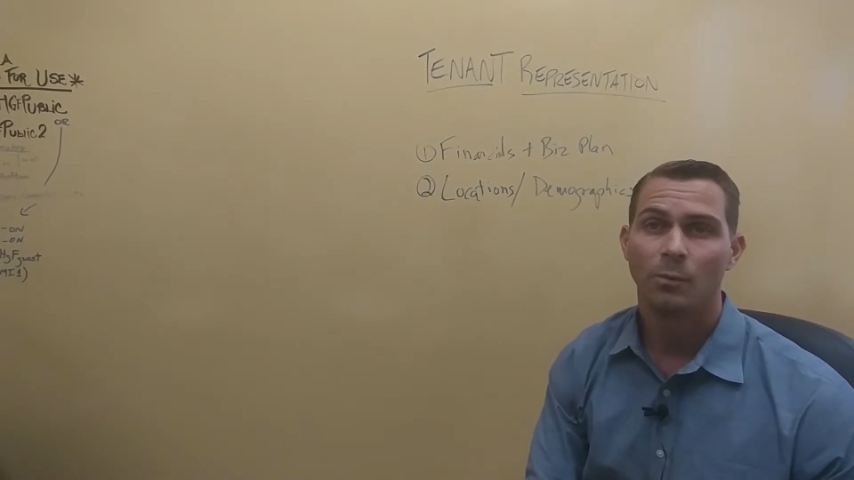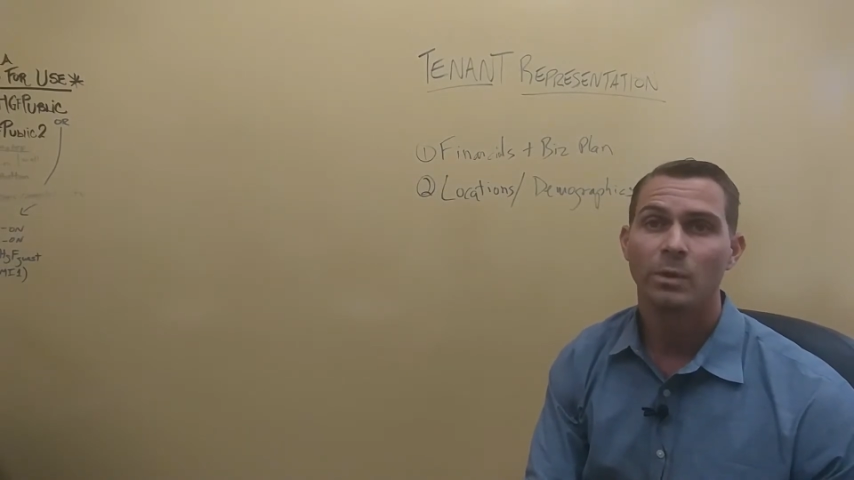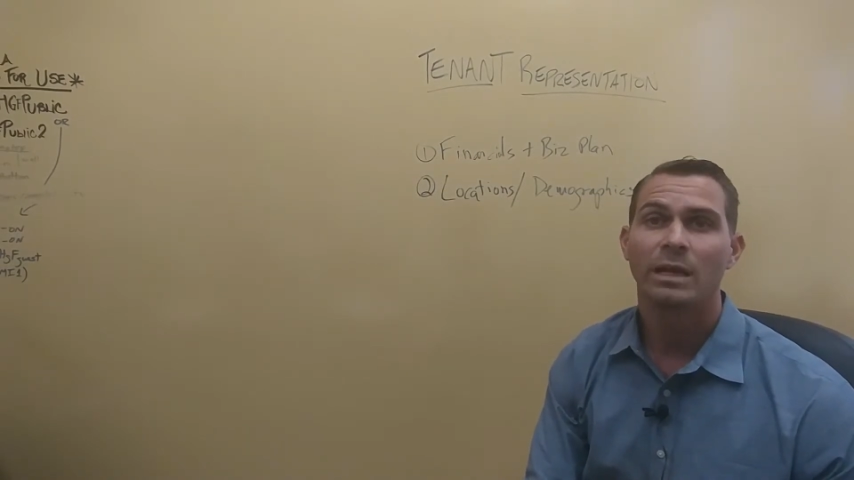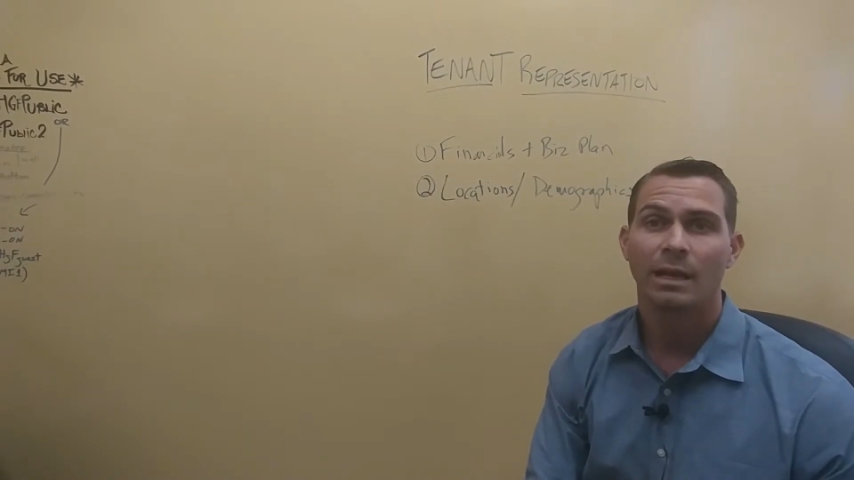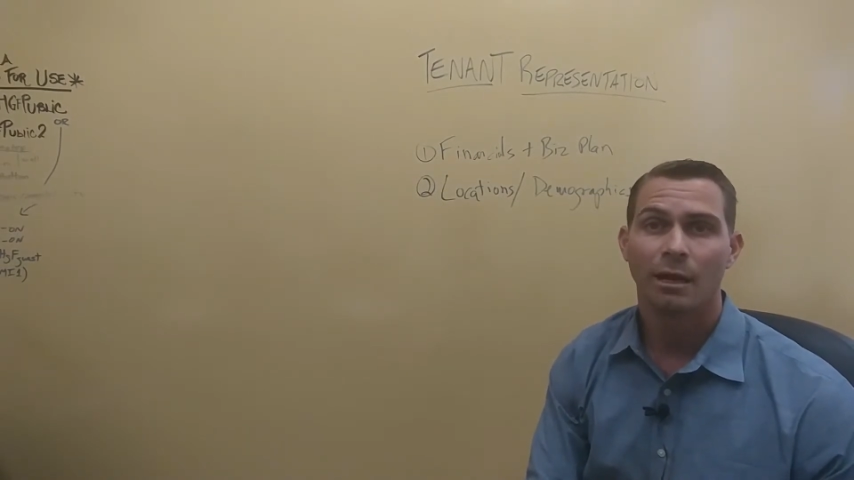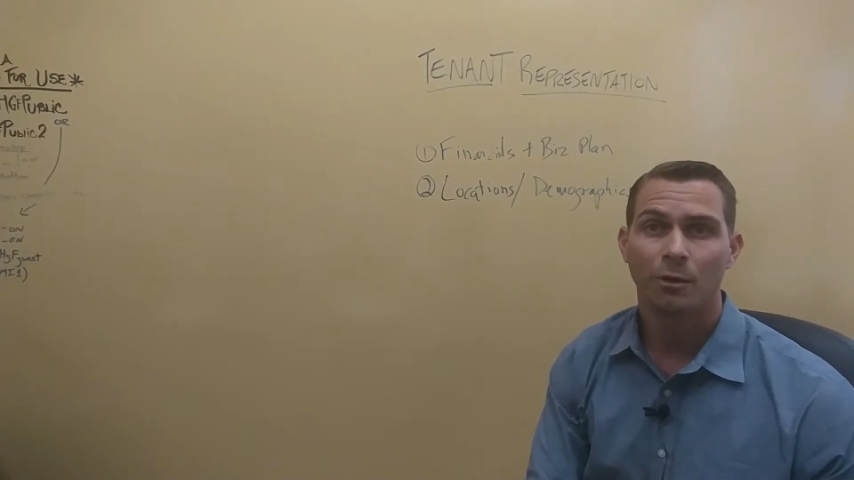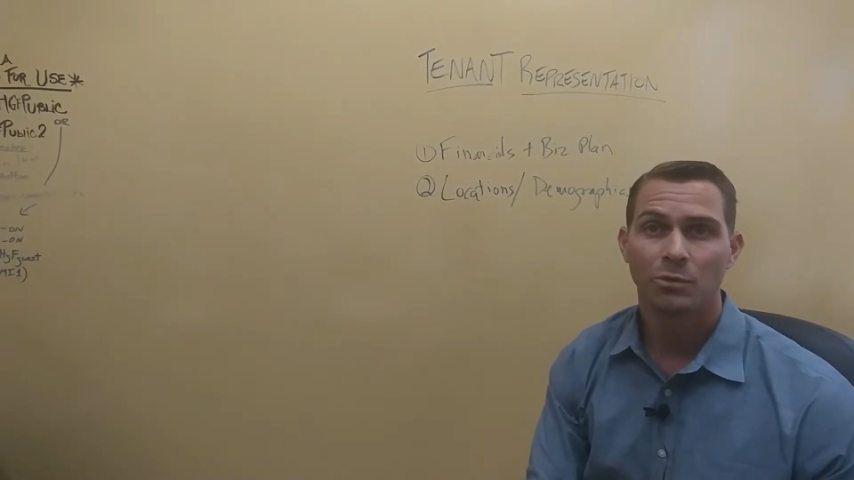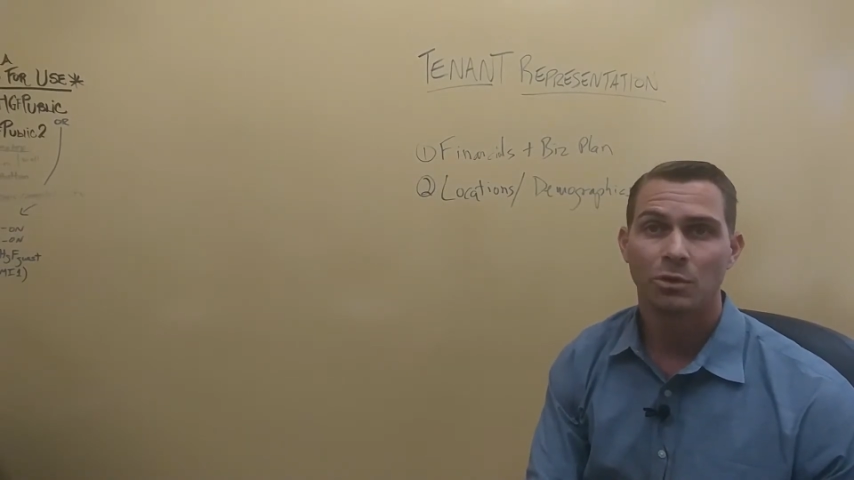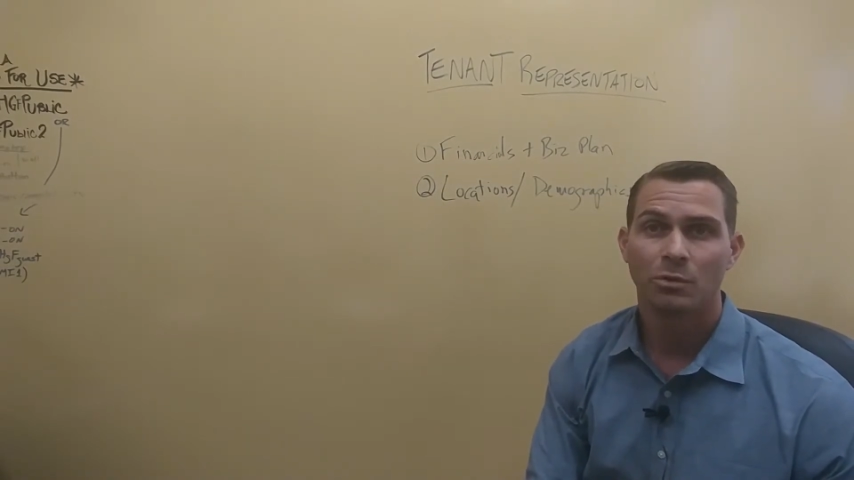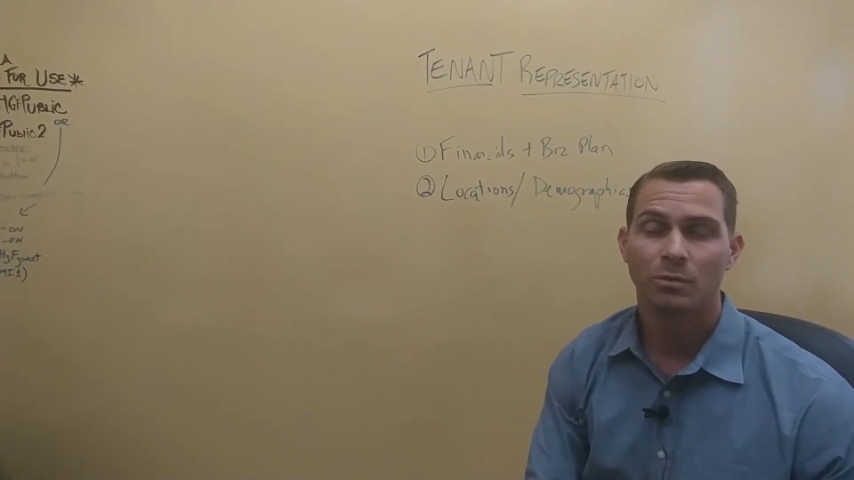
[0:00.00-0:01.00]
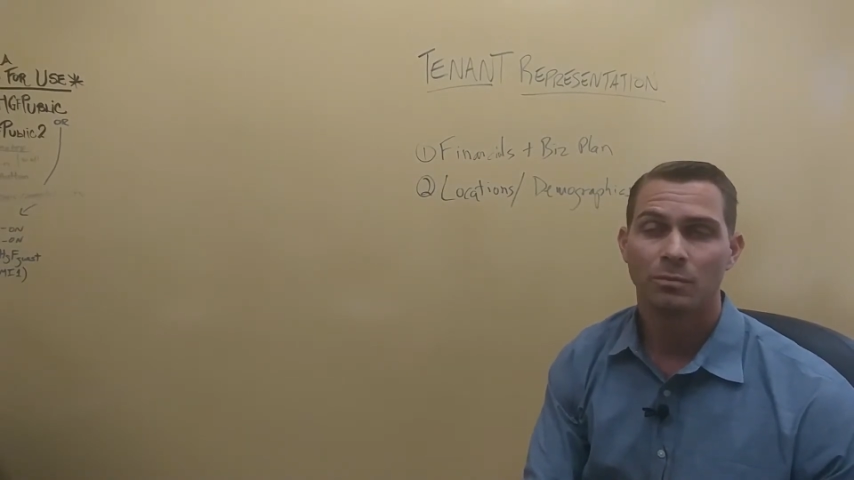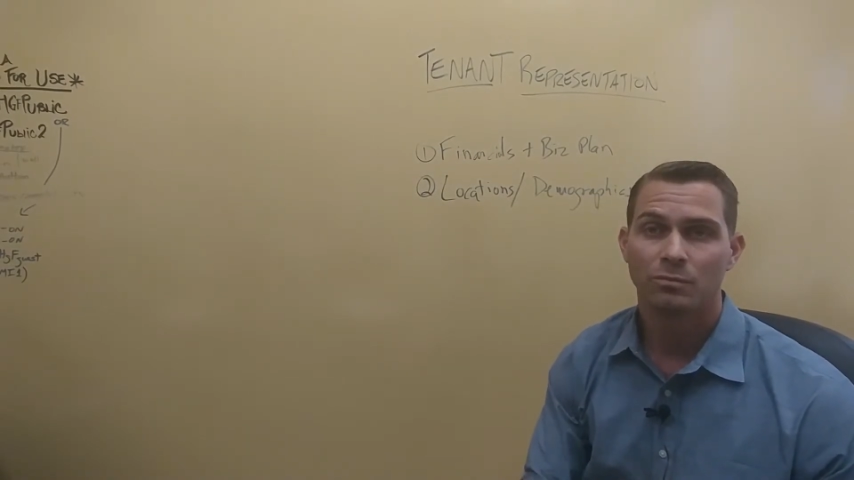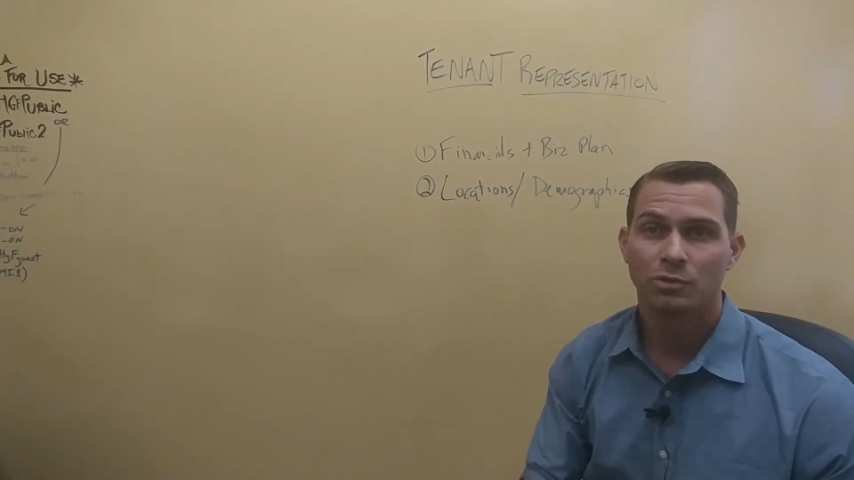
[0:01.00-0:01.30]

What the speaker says: we can help you